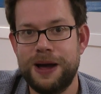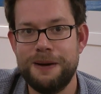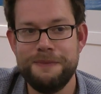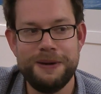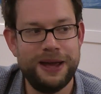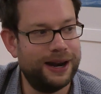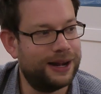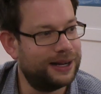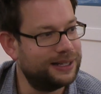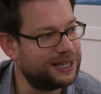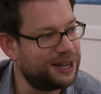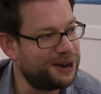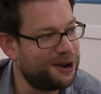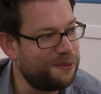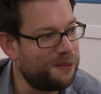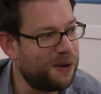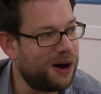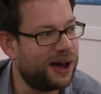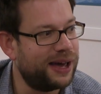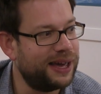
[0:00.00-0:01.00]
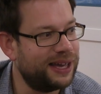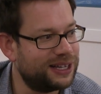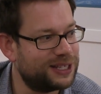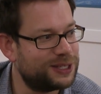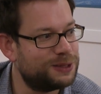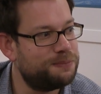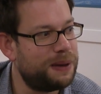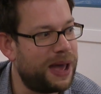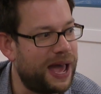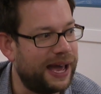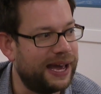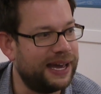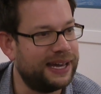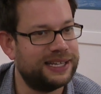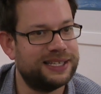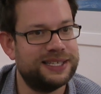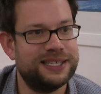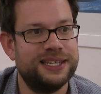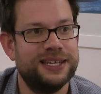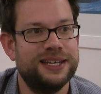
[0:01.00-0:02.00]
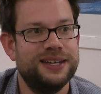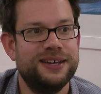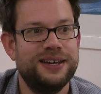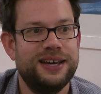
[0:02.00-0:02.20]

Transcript: I mean, I don't know what I expect.